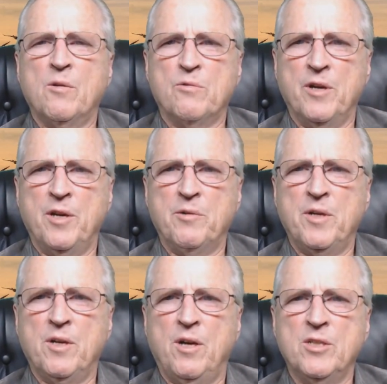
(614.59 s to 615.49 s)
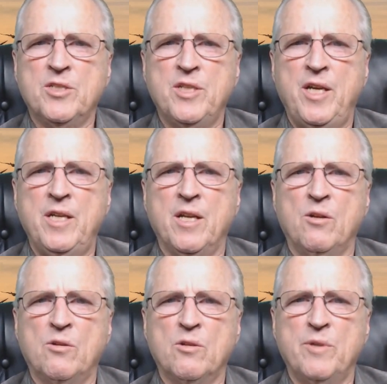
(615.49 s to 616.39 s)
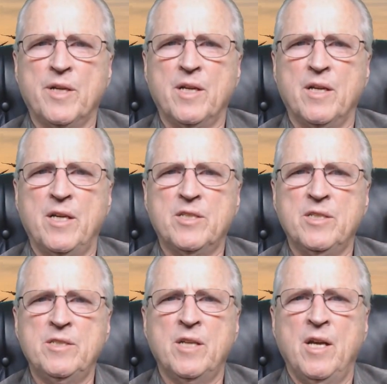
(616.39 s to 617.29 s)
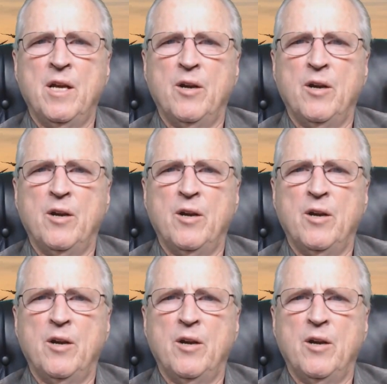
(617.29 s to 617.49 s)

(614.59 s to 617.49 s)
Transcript: rendering all state and local regulations